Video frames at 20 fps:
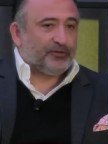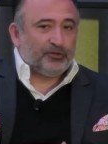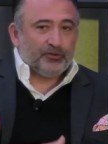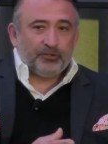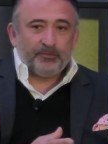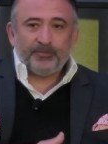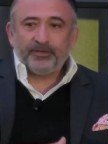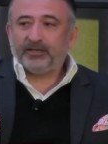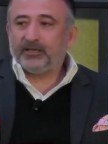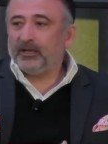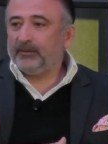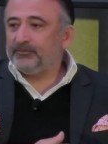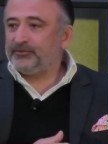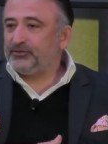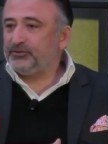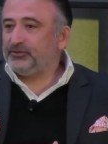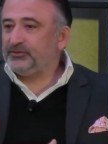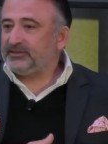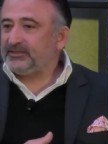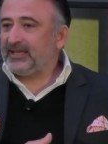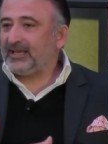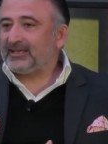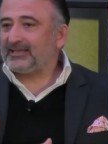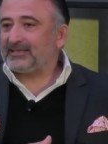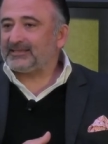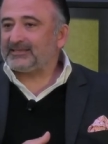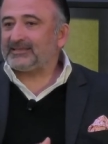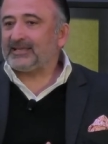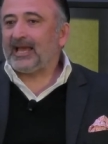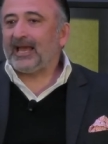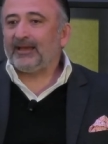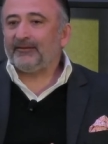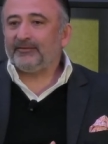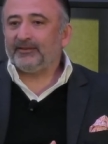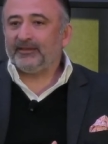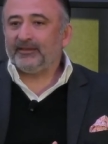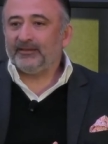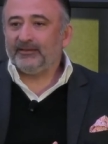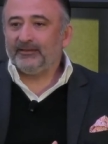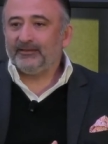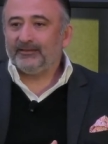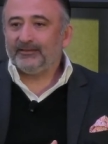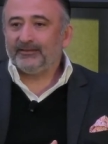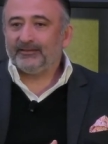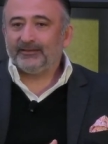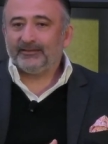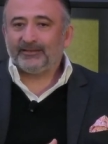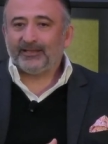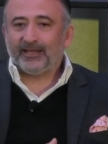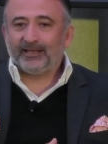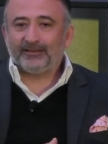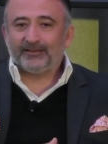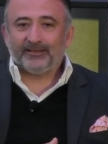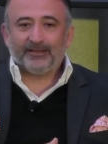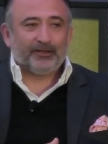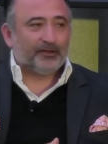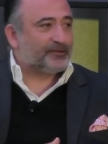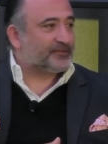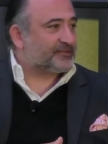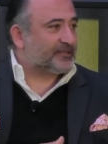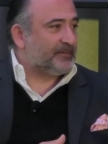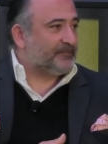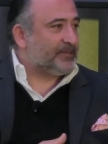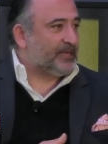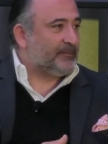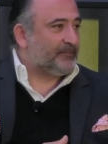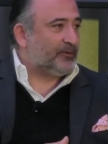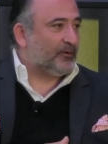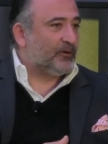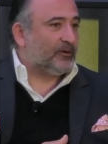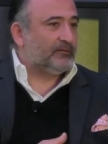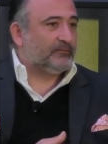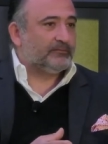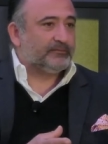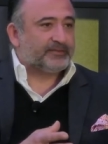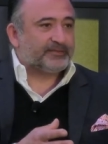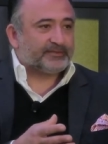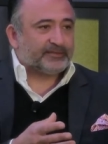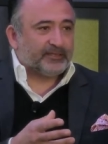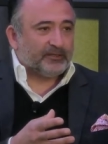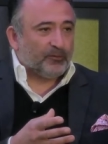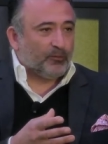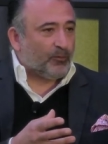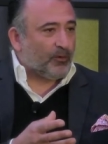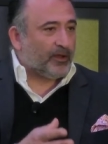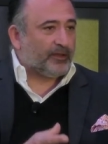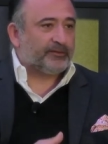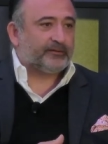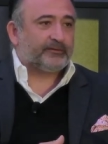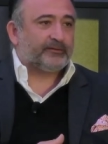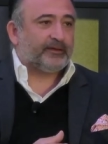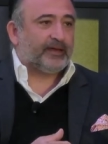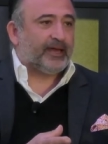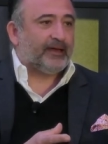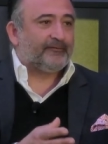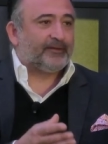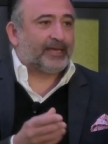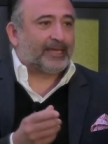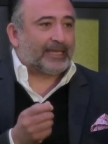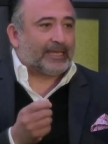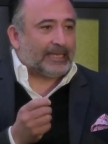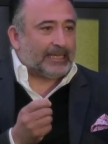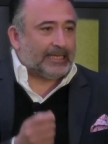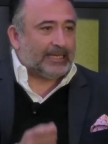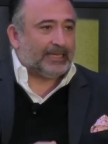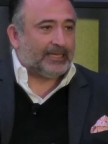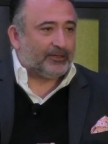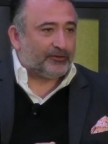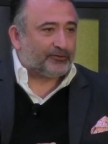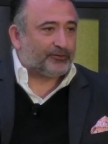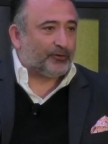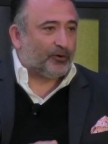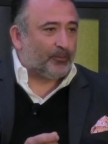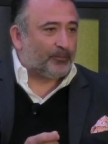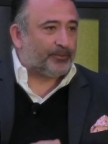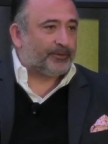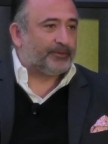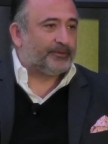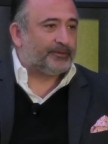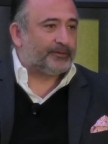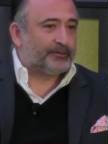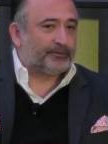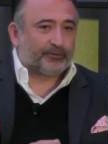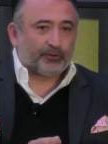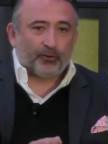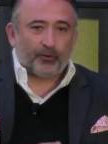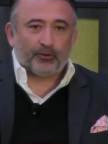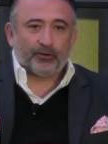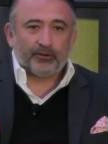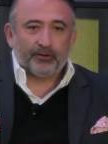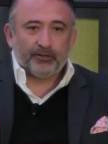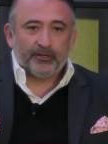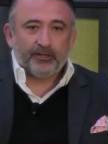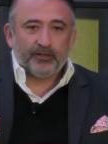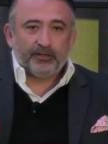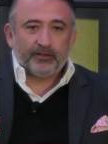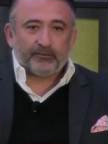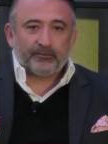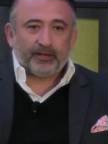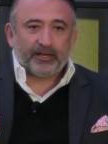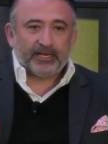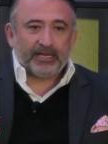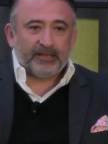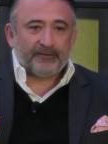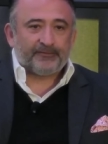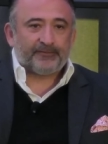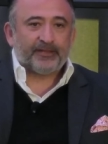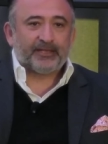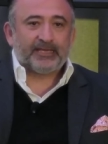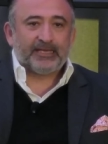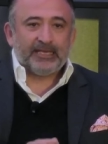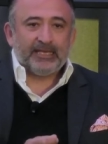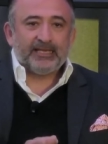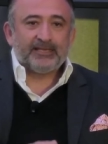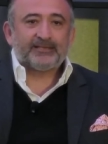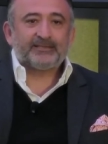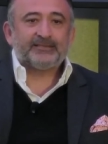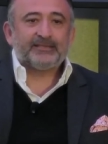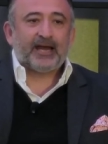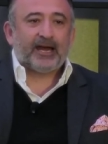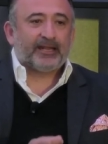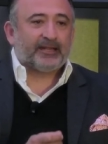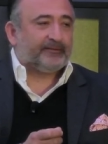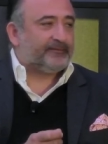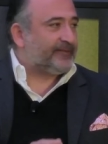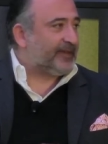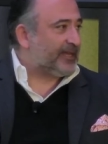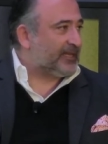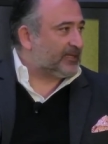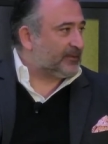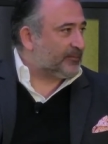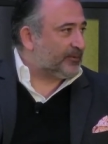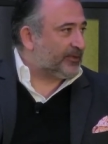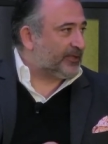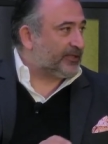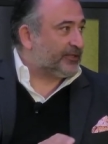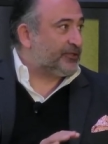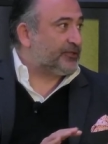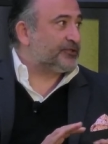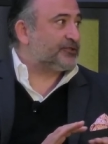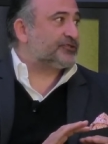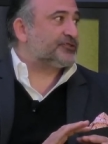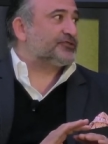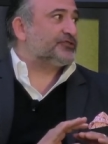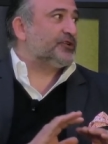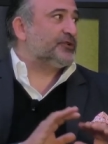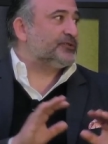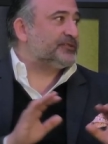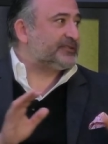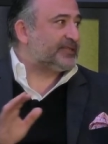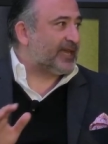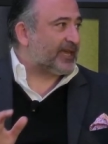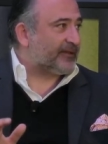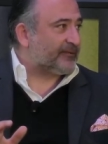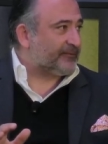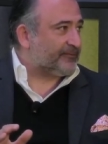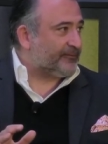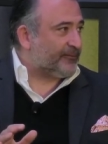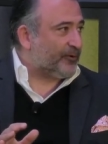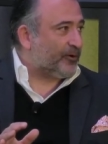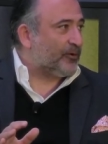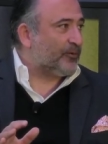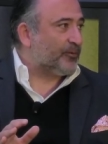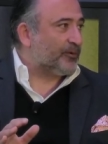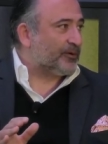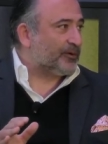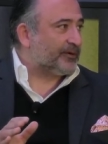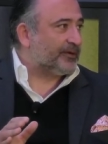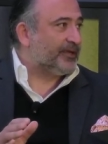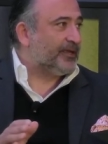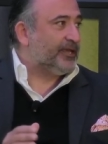you become too tech savvy, that you know, some people still want to have a key to open their door, right? If the key is not available and you're so tech forward,